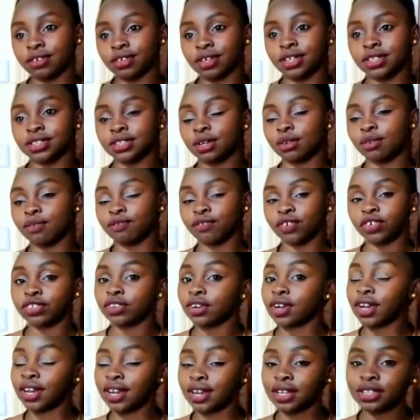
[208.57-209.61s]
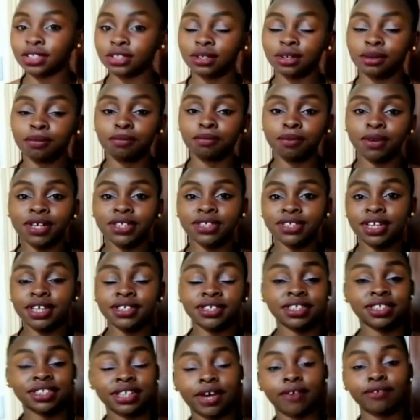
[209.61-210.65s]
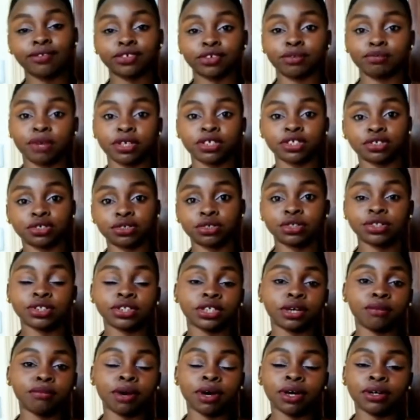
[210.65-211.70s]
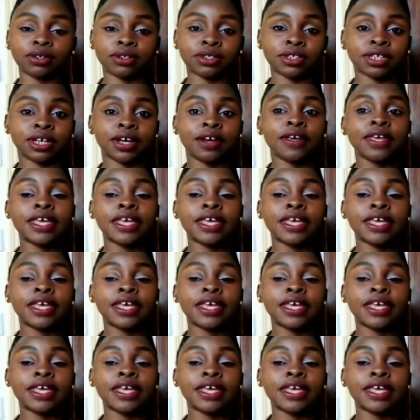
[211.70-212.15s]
as an official unless your place doesn't have so much rules about